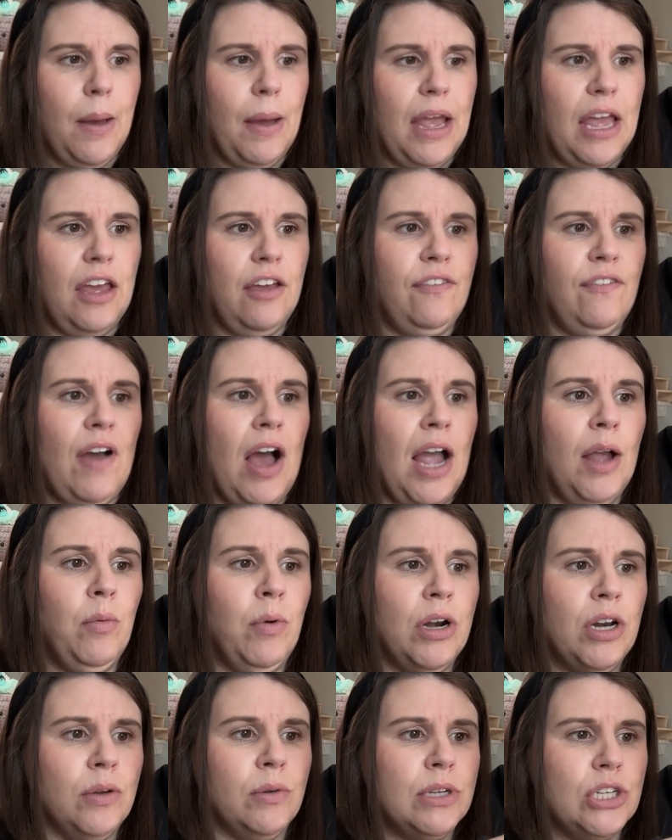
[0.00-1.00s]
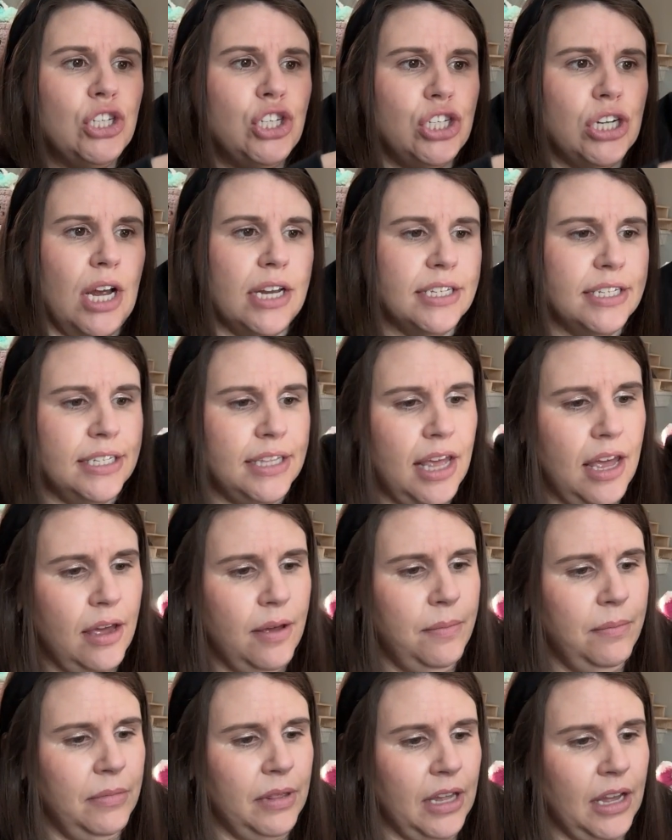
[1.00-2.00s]
If I want to adjust
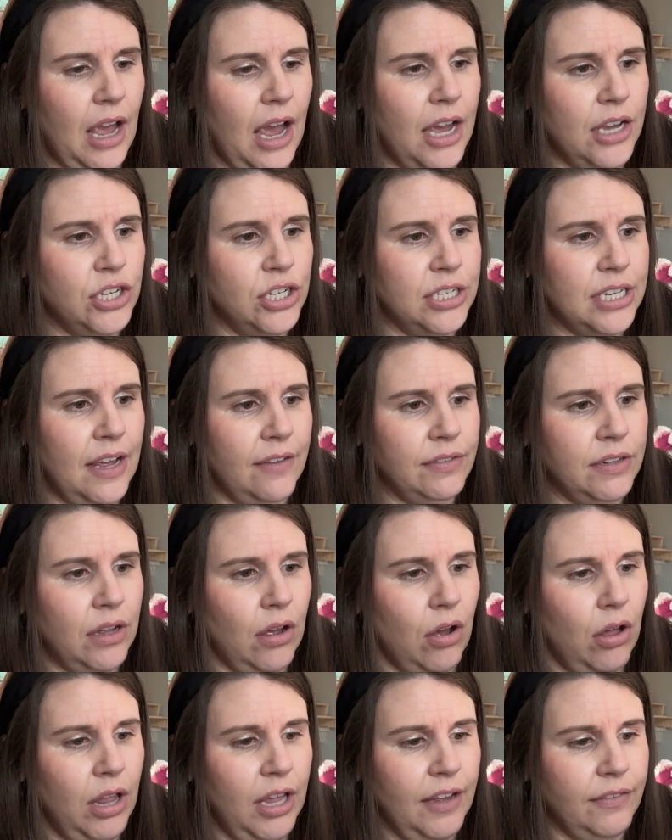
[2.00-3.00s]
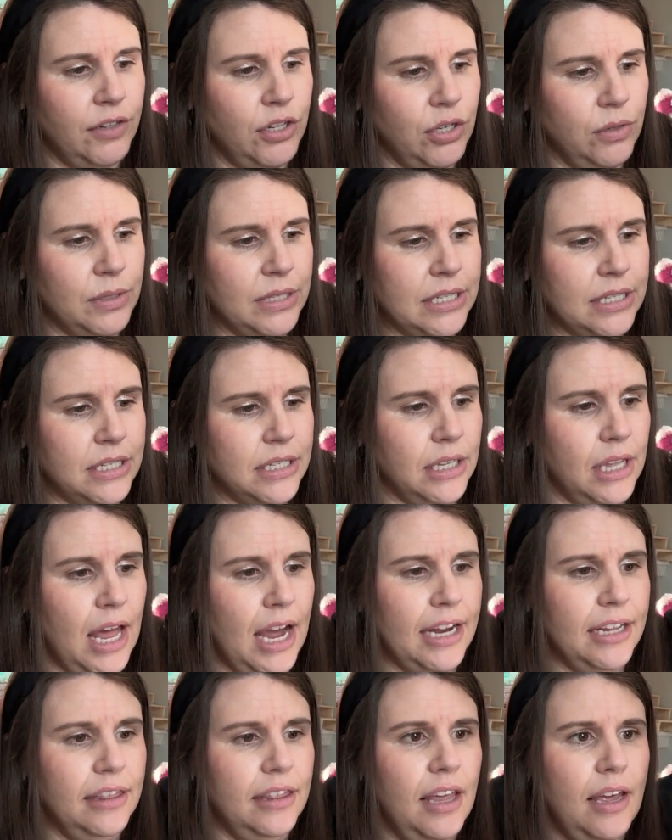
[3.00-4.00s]
them, like all I have to do is
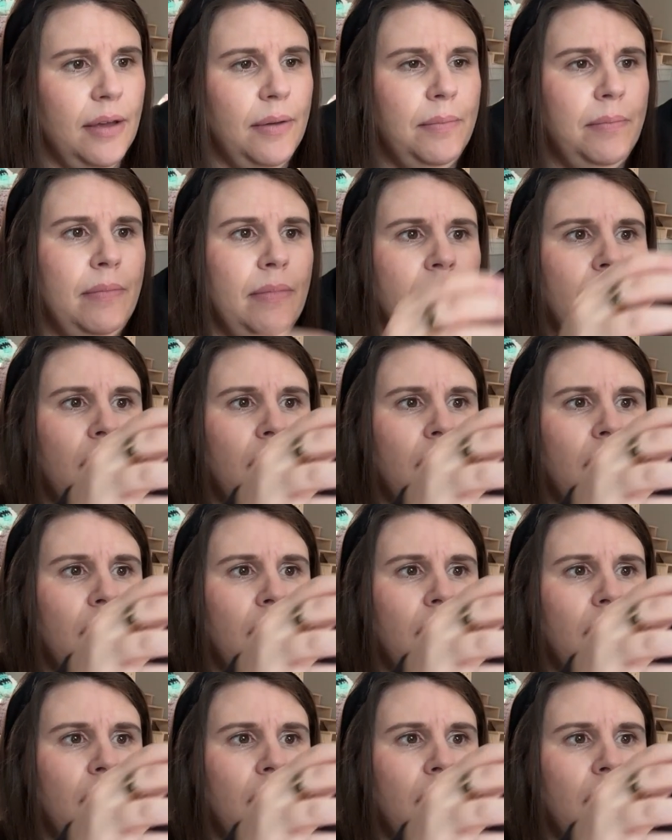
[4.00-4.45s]
slide them